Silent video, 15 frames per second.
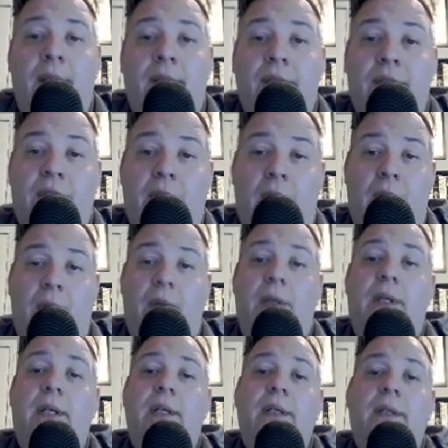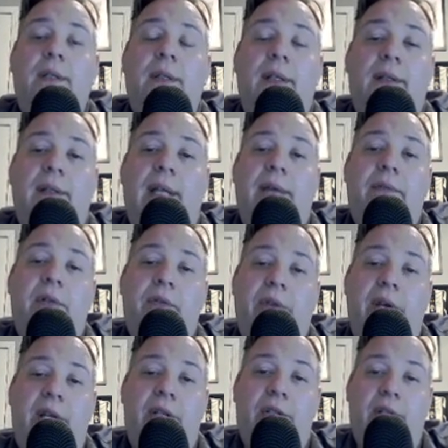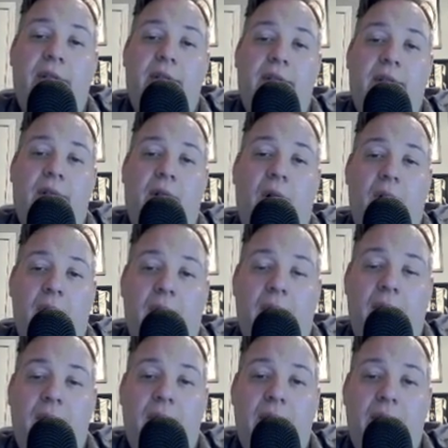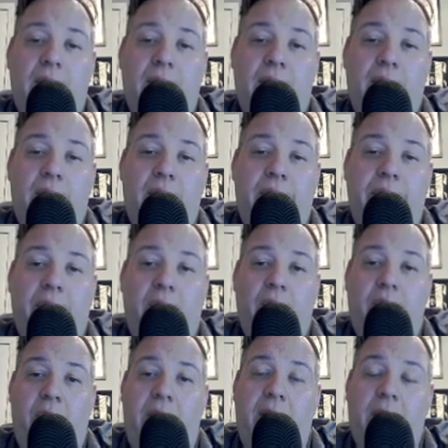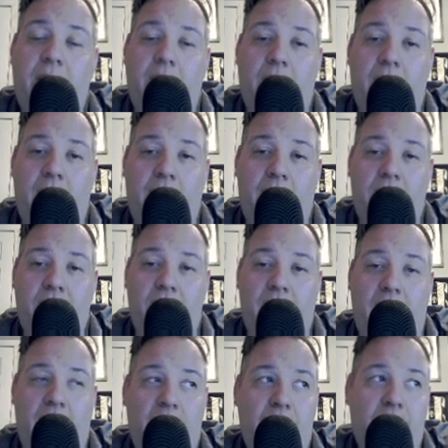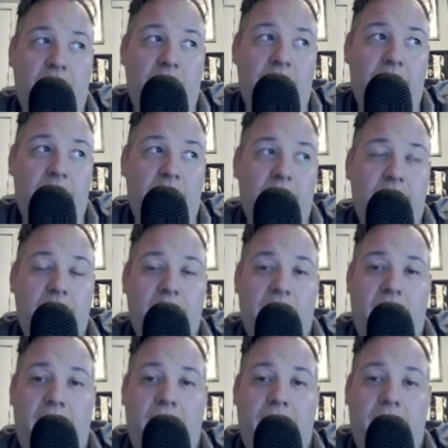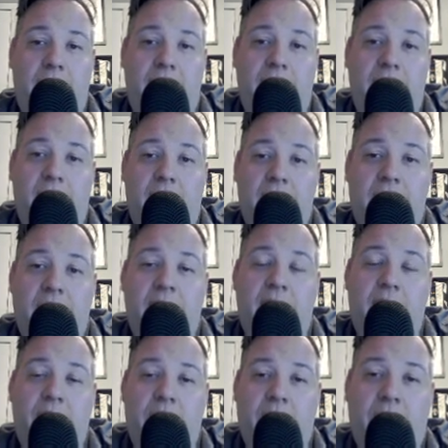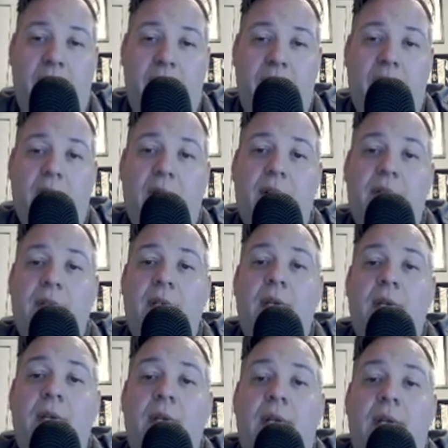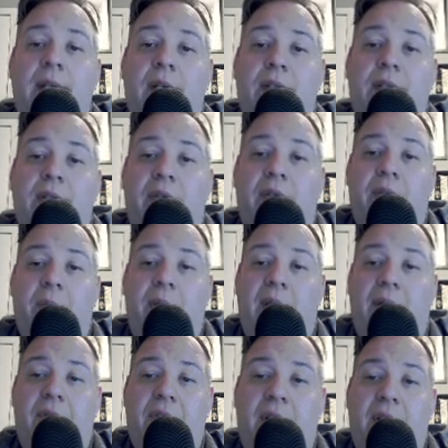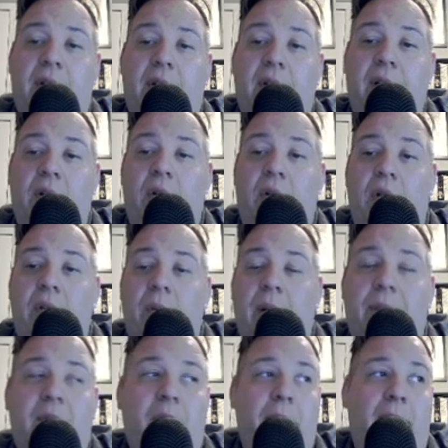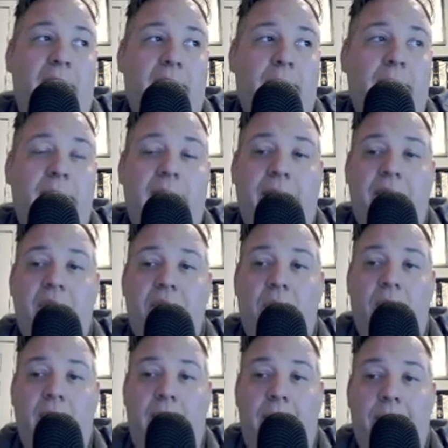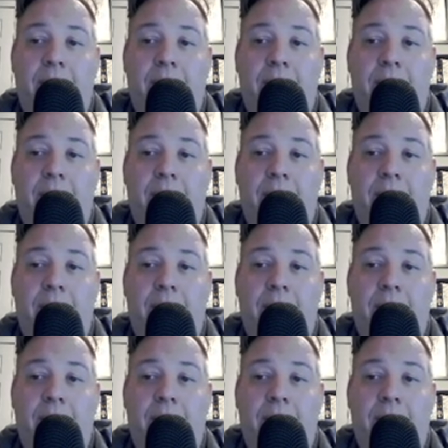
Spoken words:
So the level ranges are, for a rare card, those are the 100, right? Minted 100, the red cards. They start from a level 0 and go all the way up to a maximum level 20.